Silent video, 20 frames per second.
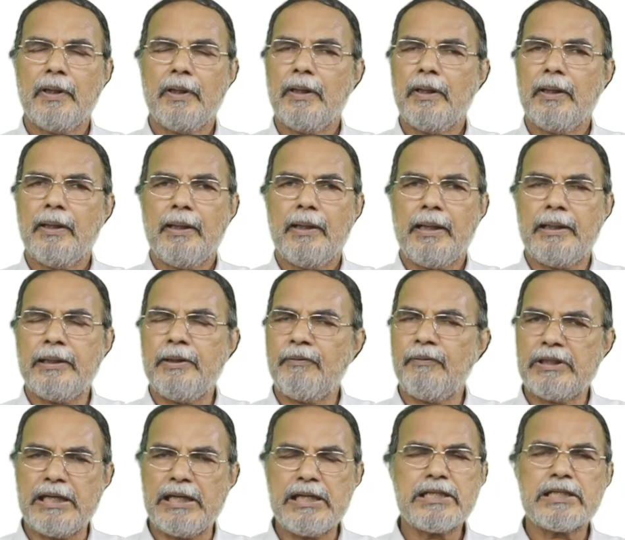And if it
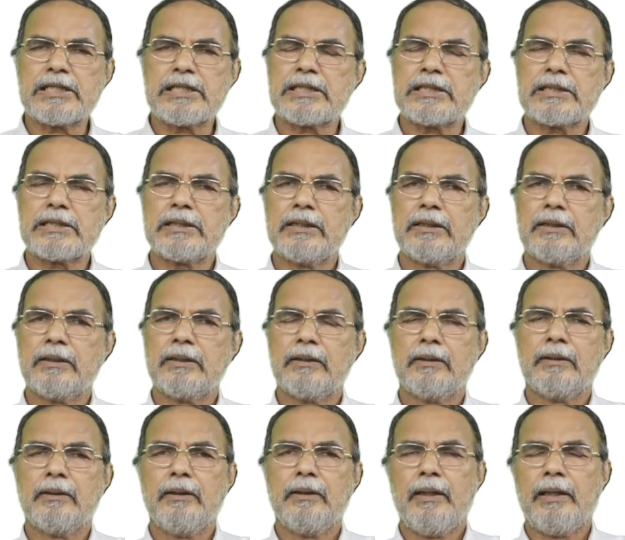is
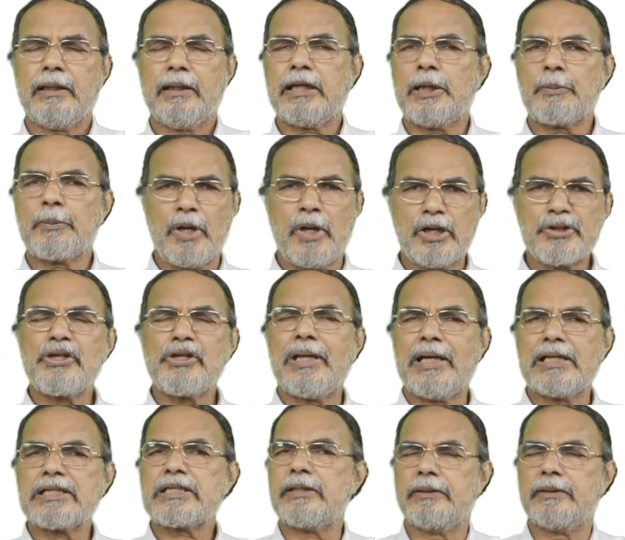a carboxyl
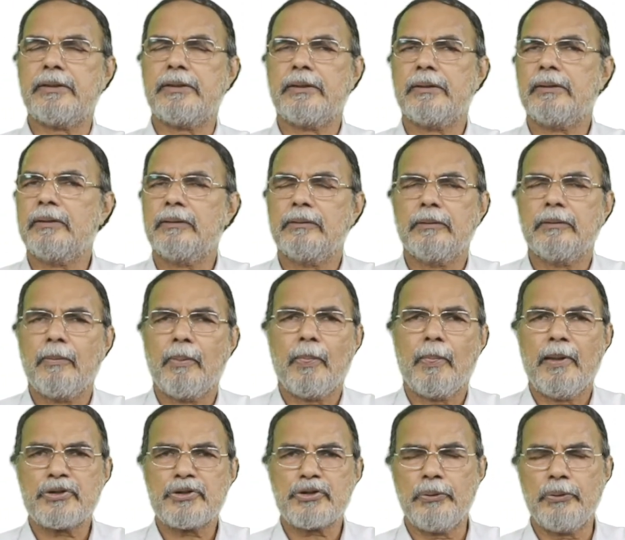acid,
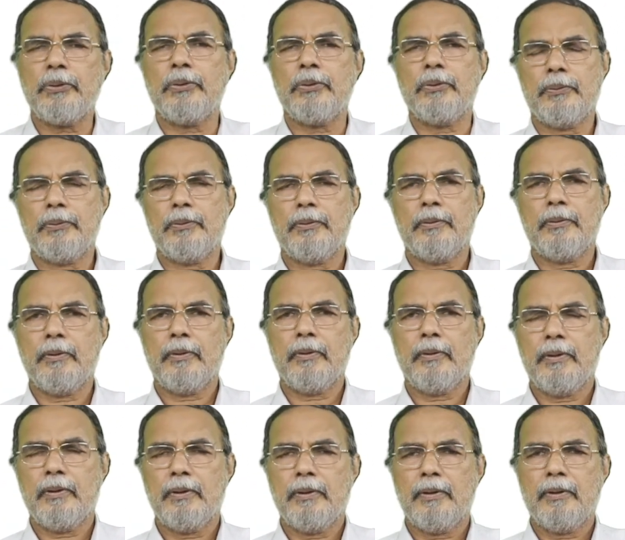as you know,
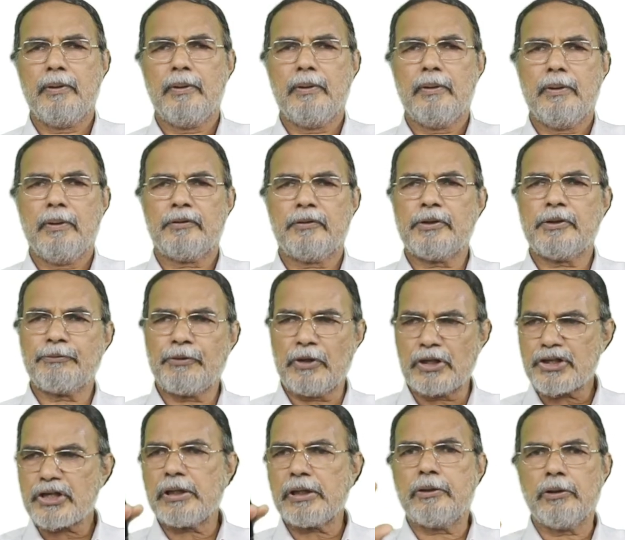or the
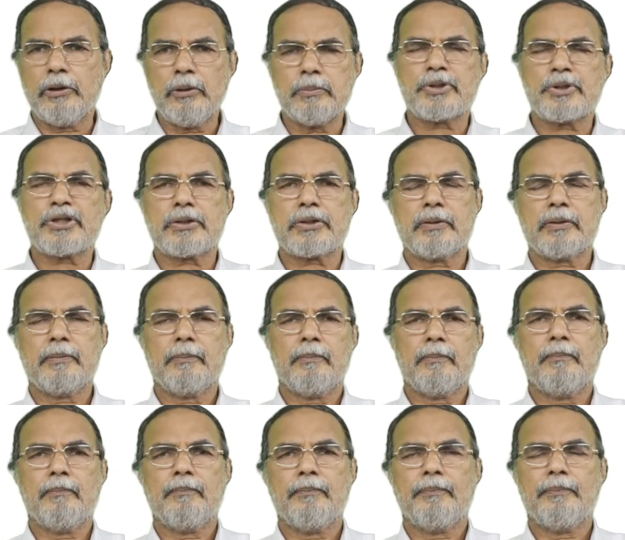functional groups,
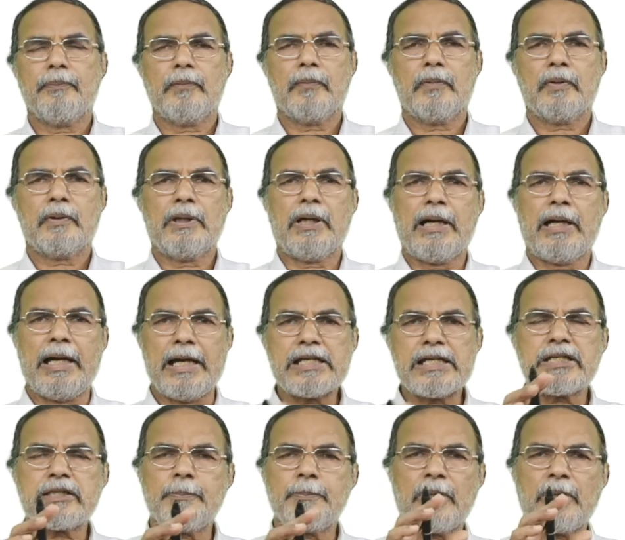the
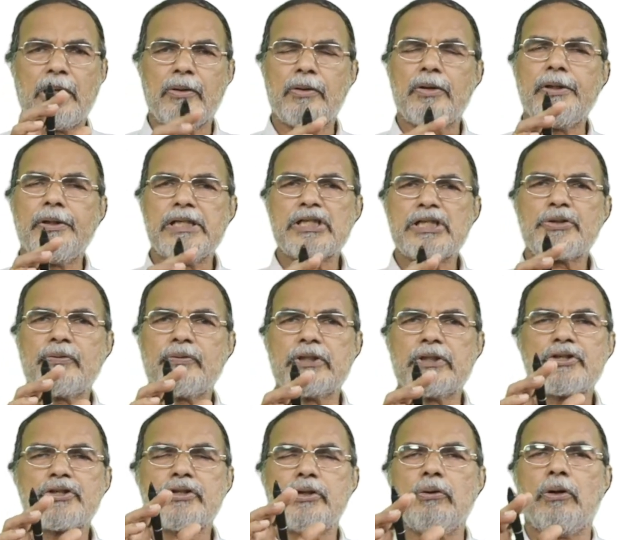highest priority is for the
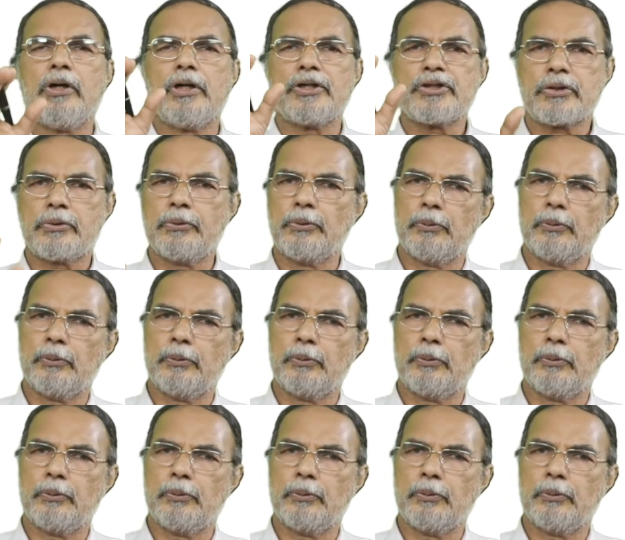COH group.